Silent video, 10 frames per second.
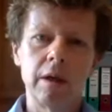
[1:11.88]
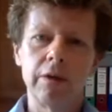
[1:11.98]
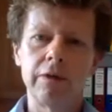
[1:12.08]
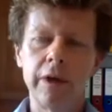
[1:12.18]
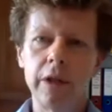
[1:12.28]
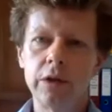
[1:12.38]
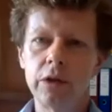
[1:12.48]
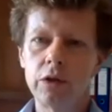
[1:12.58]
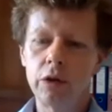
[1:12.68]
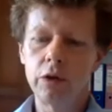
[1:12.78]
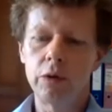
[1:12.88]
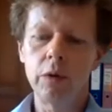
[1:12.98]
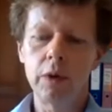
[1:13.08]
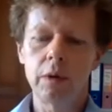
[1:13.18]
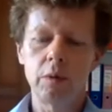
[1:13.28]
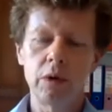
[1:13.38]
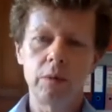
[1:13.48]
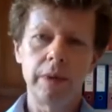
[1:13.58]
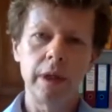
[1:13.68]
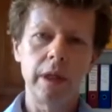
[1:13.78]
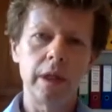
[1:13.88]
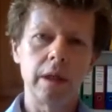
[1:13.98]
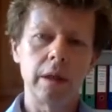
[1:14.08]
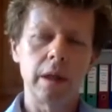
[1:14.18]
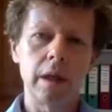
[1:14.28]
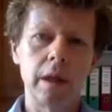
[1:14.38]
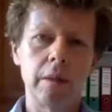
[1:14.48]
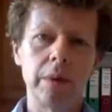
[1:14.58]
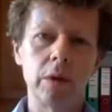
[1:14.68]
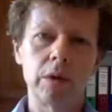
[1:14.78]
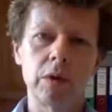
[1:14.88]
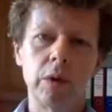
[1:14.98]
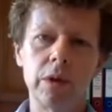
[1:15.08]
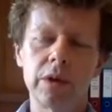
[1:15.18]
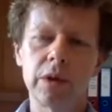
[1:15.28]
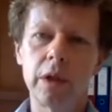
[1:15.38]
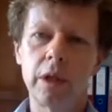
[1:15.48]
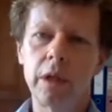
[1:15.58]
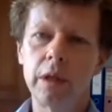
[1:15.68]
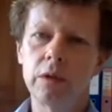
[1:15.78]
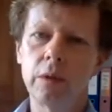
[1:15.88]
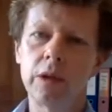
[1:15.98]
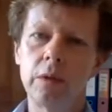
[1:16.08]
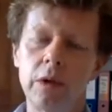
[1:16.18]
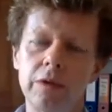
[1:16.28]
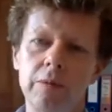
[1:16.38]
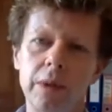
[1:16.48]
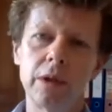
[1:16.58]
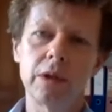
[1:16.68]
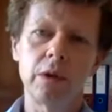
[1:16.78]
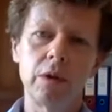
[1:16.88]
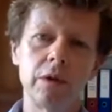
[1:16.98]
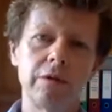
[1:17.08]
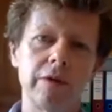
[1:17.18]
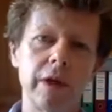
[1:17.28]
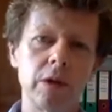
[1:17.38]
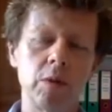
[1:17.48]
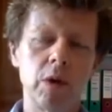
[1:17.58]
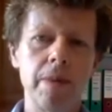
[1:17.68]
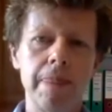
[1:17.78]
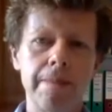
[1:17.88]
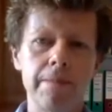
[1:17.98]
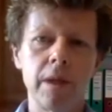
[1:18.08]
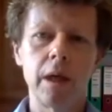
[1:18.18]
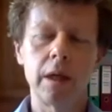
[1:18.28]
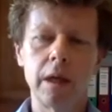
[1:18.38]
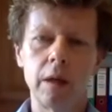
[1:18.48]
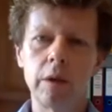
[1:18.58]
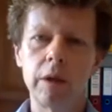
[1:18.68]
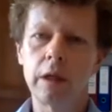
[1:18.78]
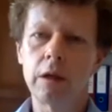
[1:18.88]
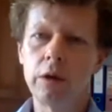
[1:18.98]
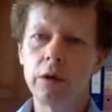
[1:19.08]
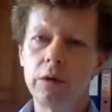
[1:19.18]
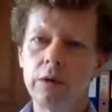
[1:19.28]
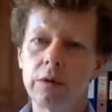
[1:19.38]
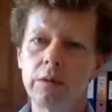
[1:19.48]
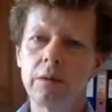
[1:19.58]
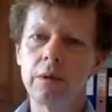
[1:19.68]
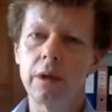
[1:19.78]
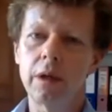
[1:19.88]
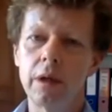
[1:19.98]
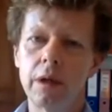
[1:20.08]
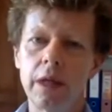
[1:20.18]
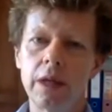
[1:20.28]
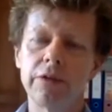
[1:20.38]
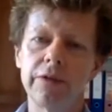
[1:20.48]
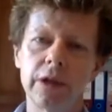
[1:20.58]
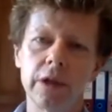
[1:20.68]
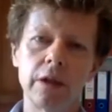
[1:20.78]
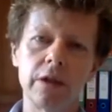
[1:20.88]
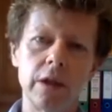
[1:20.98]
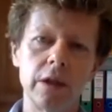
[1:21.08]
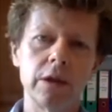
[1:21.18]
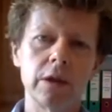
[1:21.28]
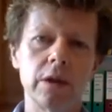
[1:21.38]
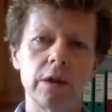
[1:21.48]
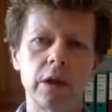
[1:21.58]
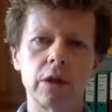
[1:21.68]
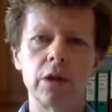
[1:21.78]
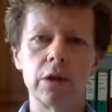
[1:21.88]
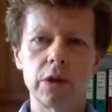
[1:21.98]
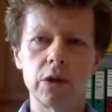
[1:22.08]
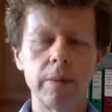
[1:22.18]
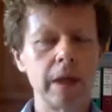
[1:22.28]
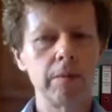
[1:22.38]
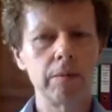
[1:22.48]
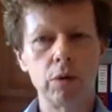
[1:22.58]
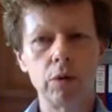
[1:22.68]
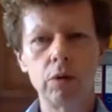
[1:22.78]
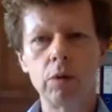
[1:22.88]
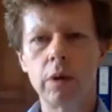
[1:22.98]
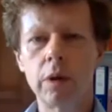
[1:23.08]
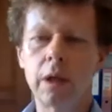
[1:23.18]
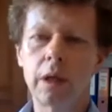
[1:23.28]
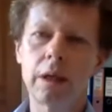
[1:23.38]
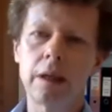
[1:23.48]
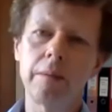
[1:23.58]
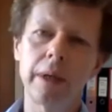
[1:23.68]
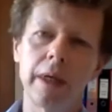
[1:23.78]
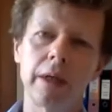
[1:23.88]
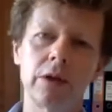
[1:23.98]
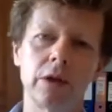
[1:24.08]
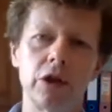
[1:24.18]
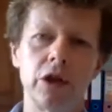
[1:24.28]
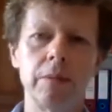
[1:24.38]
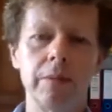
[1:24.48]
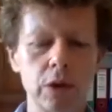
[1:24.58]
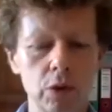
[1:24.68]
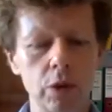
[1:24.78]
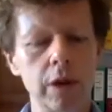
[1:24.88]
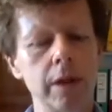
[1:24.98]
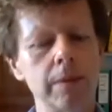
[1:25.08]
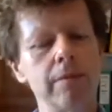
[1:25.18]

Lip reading: Phase 2 will be built once the 21 have been sold in phase 1, and that will include leisure facilities such as a swimming pool, a clubhouse, a gym, a sauna.